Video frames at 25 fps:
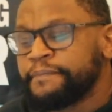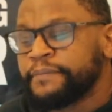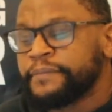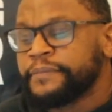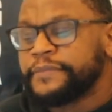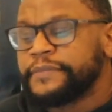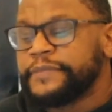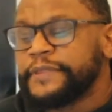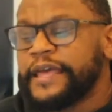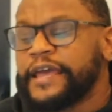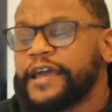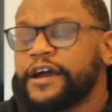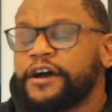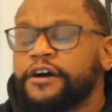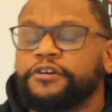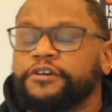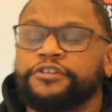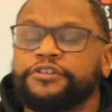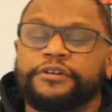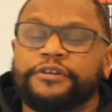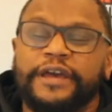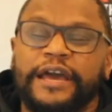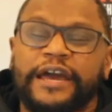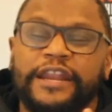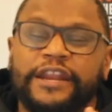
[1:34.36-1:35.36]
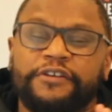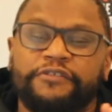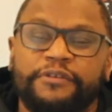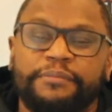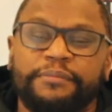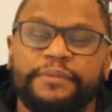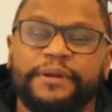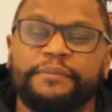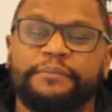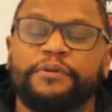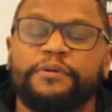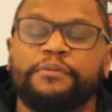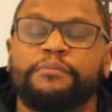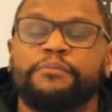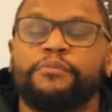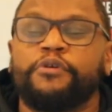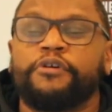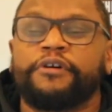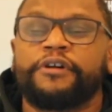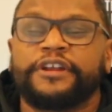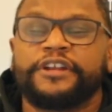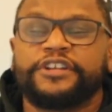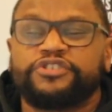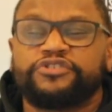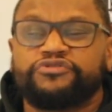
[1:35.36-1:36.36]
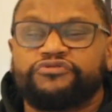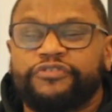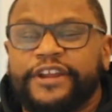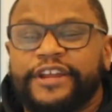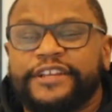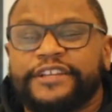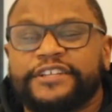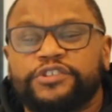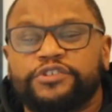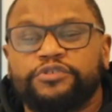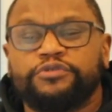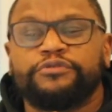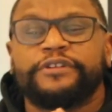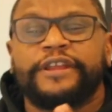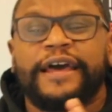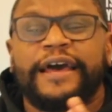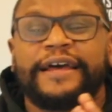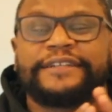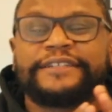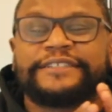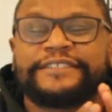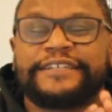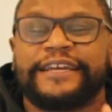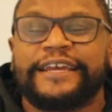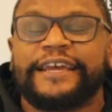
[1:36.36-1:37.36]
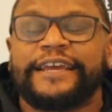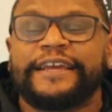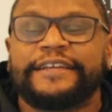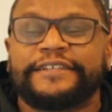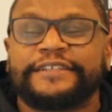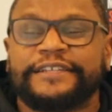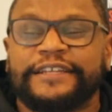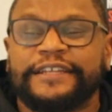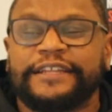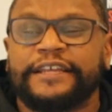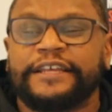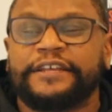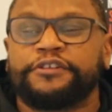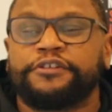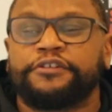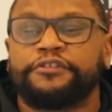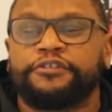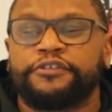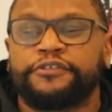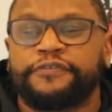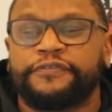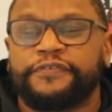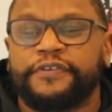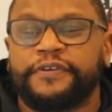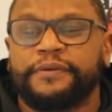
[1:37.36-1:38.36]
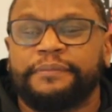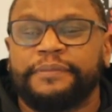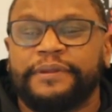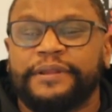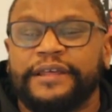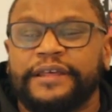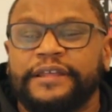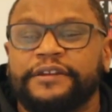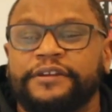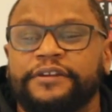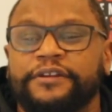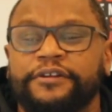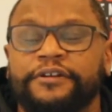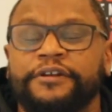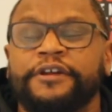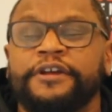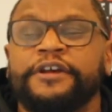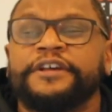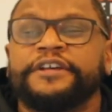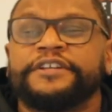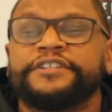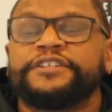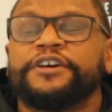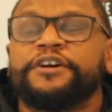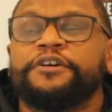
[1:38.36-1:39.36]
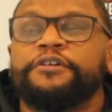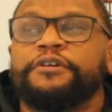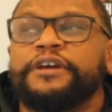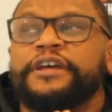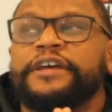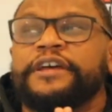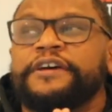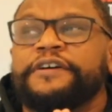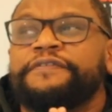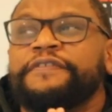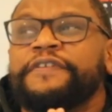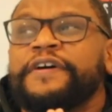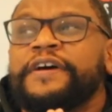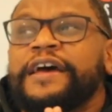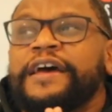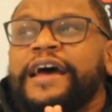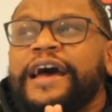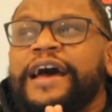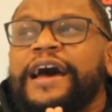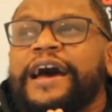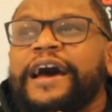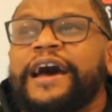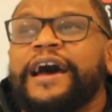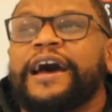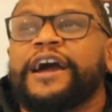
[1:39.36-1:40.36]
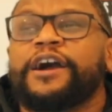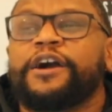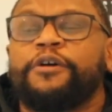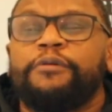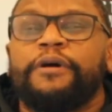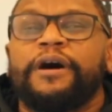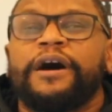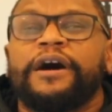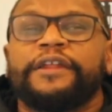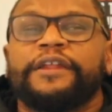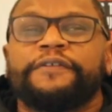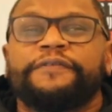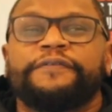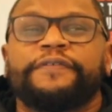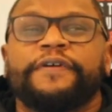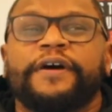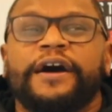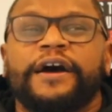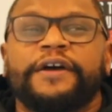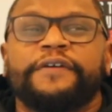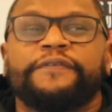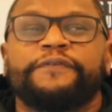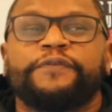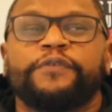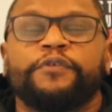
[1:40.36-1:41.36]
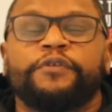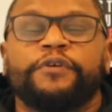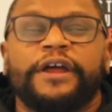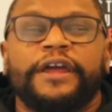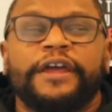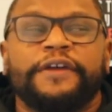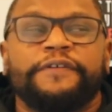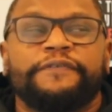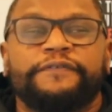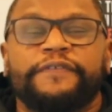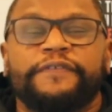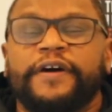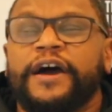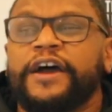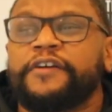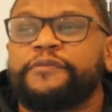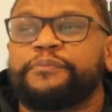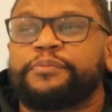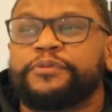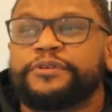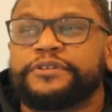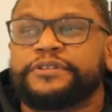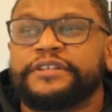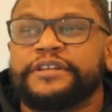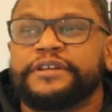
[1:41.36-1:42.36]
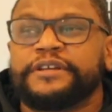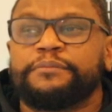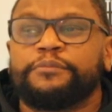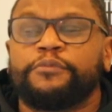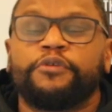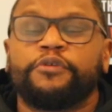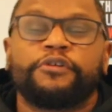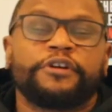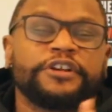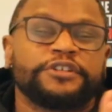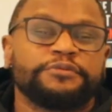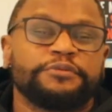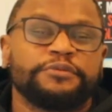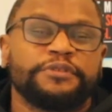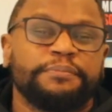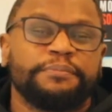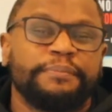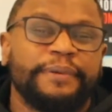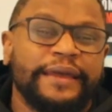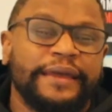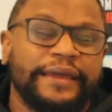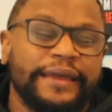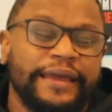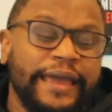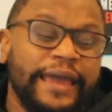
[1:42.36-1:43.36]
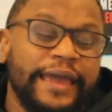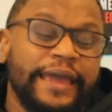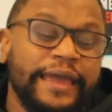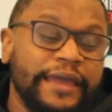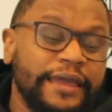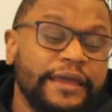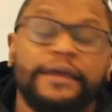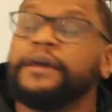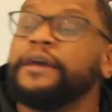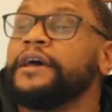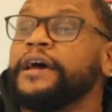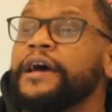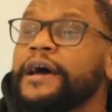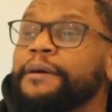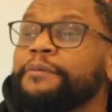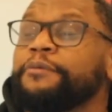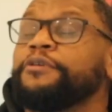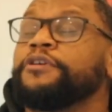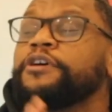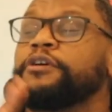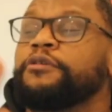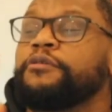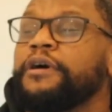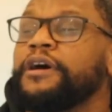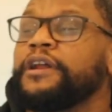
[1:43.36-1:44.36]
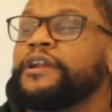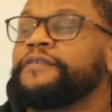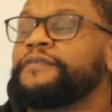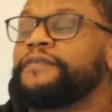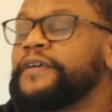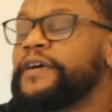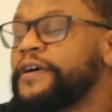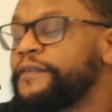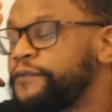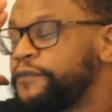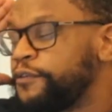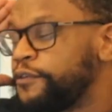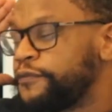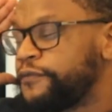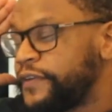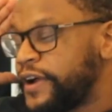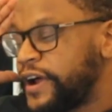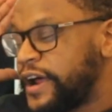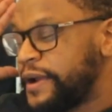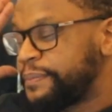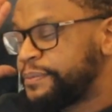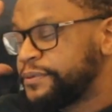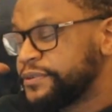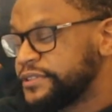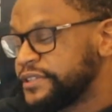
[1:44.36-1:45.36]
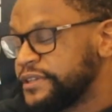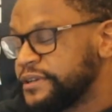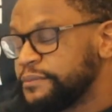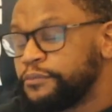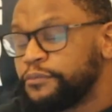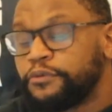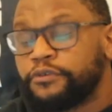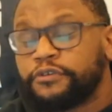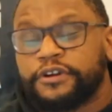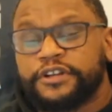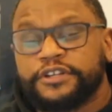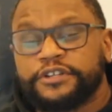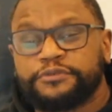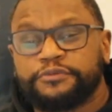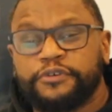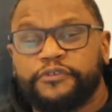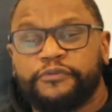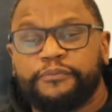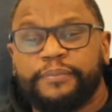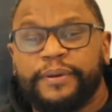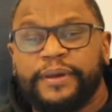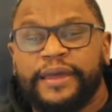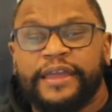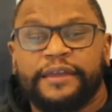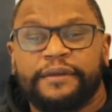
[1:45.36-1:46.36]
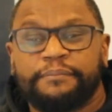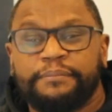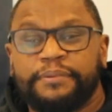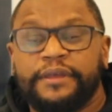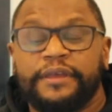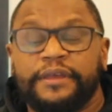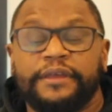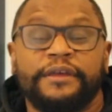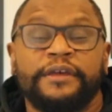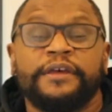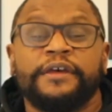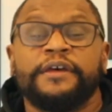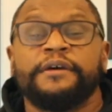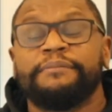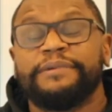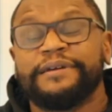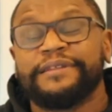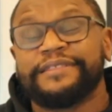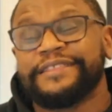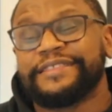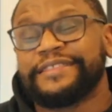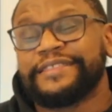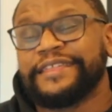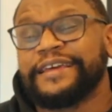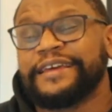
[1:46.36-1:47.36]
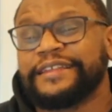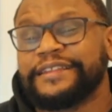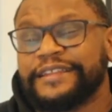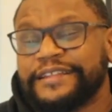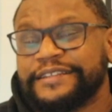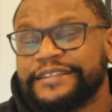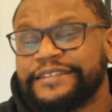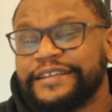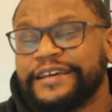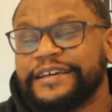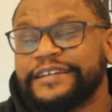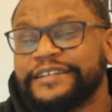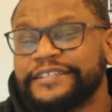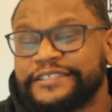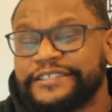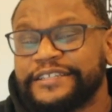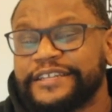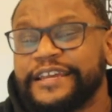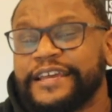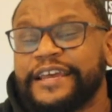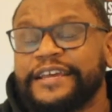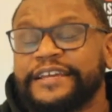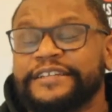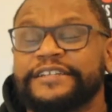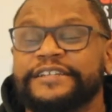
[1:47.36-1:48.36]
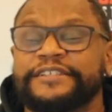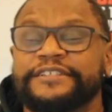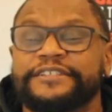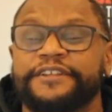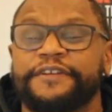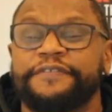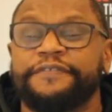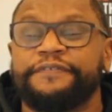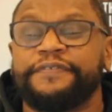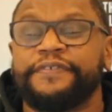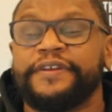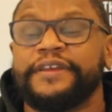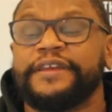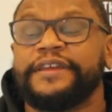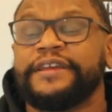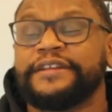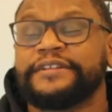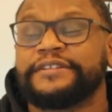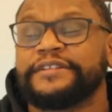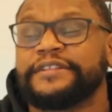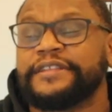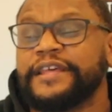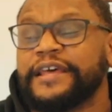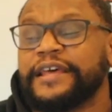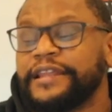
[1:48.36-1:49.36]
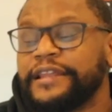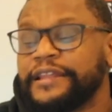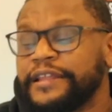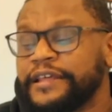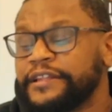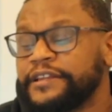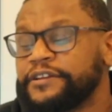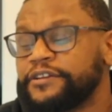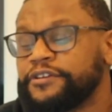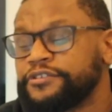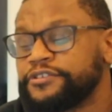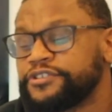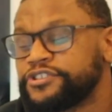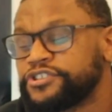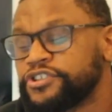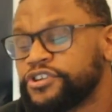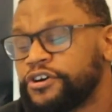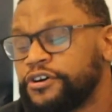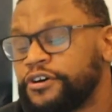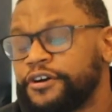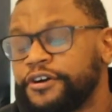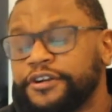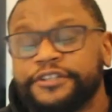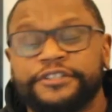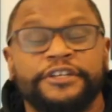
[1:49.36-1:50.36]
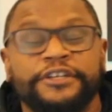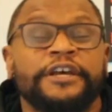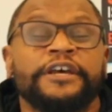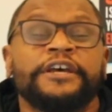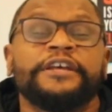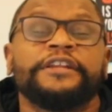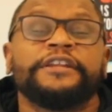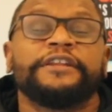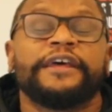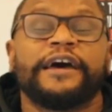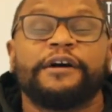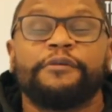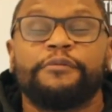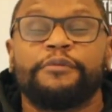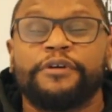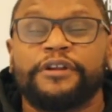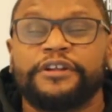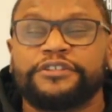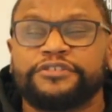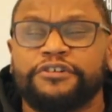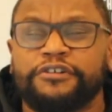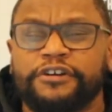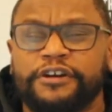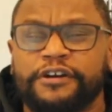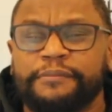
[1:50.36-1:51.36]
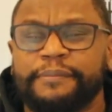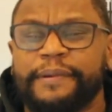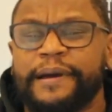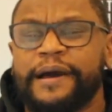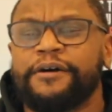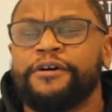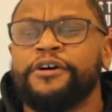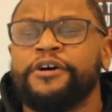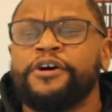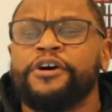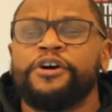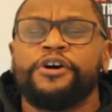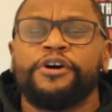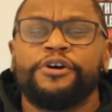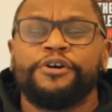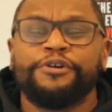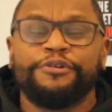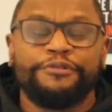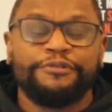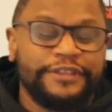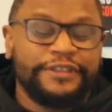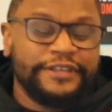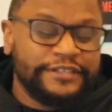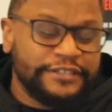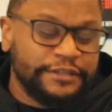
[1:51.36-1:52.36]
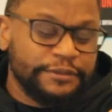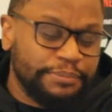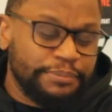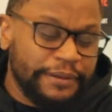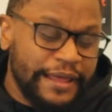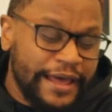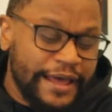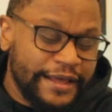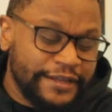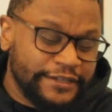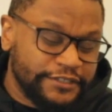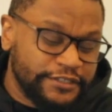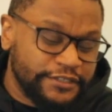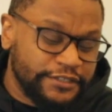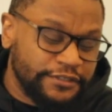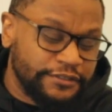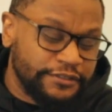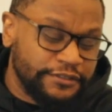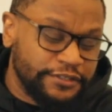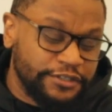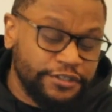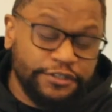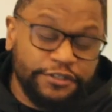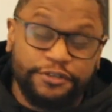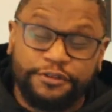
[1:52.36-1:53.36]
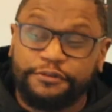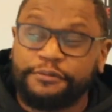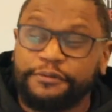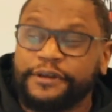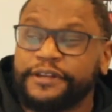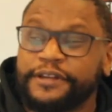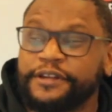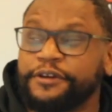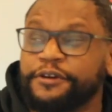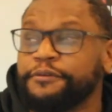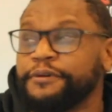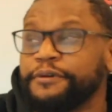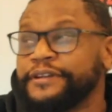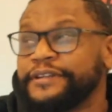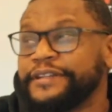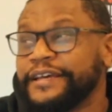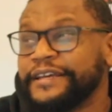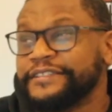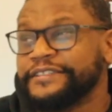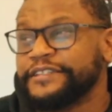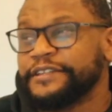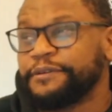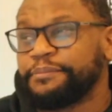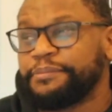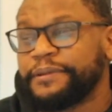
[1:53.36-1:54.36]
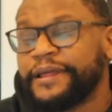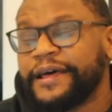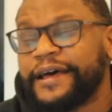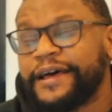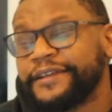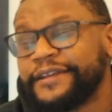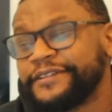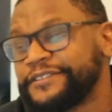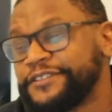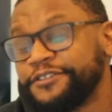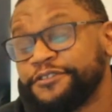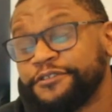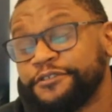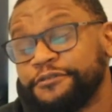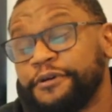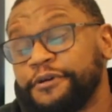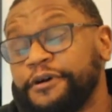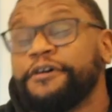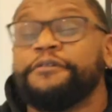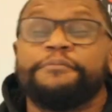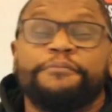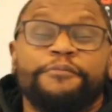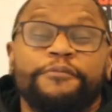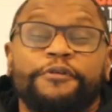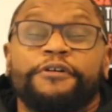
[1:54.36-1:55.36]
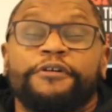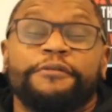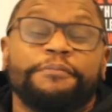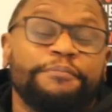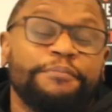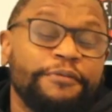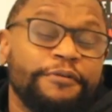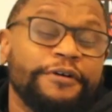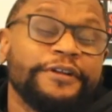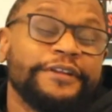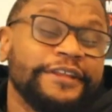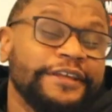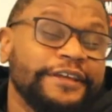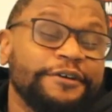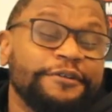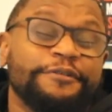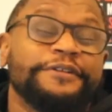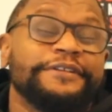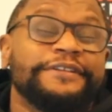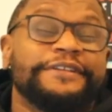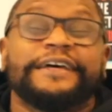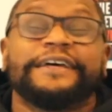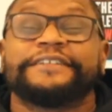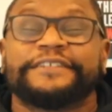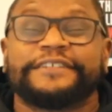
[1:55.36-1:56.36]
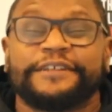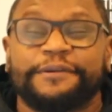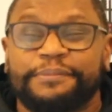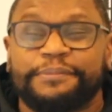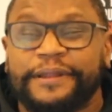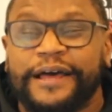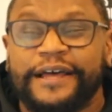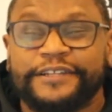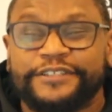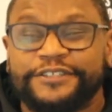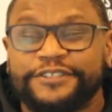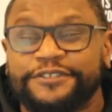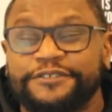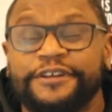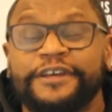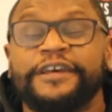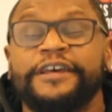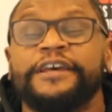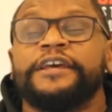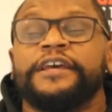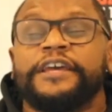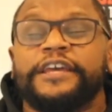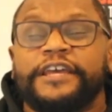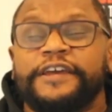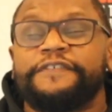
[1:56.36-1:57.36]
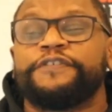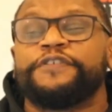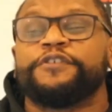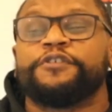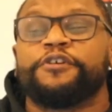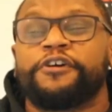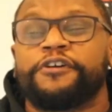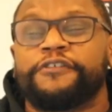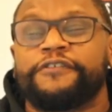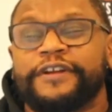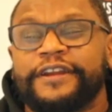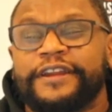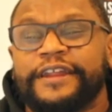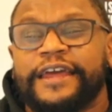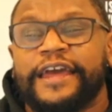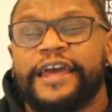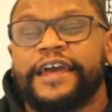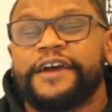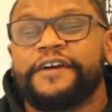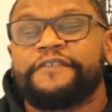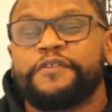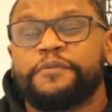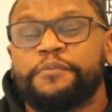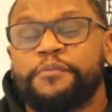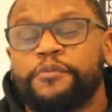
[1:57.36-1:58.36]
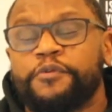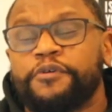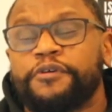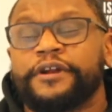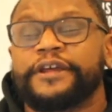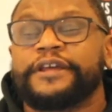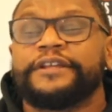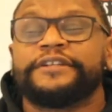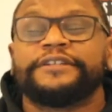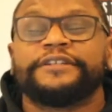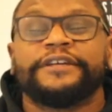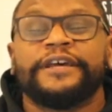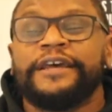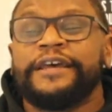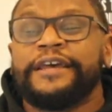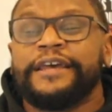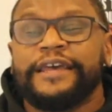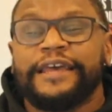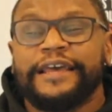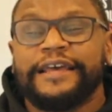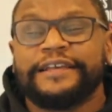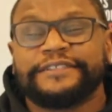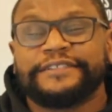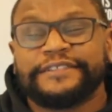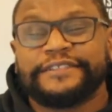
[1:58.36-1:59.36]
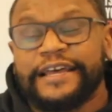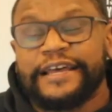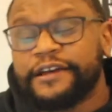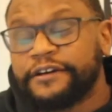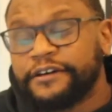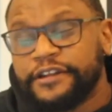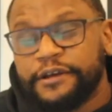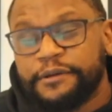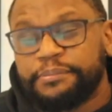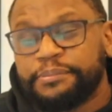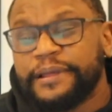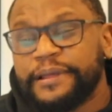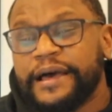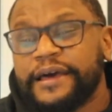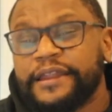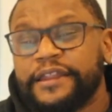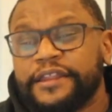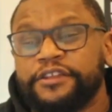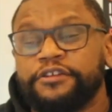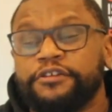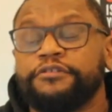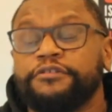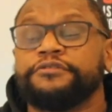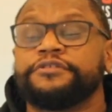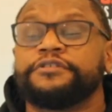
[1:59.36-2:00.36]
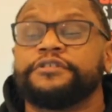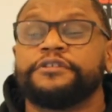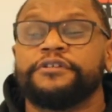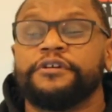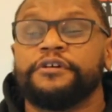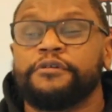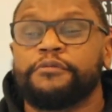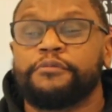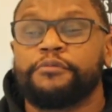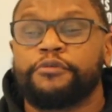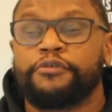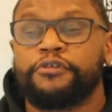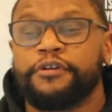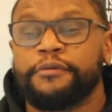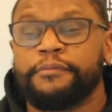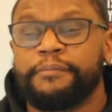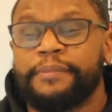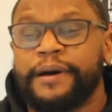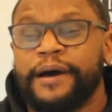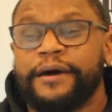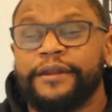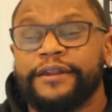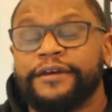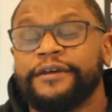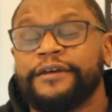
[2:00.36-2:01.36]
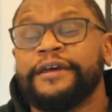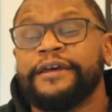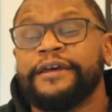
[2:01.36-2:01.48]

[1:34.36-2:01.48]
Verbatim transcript: Now, you got to remember, mortgage rates do not change lender from lender. So if I qualify for a five percent mortgage with Bank A, I'm going to qualify for a five percent mortgage with Bank B. But the thing that does change is the fees that lenders charge. Now, I want to talk about who this applies to and who it doesn't apply to. Well, more importantly, who it doesn't apply to. If you already have a mortgage, it's not going to apply to you, so don't worry about it.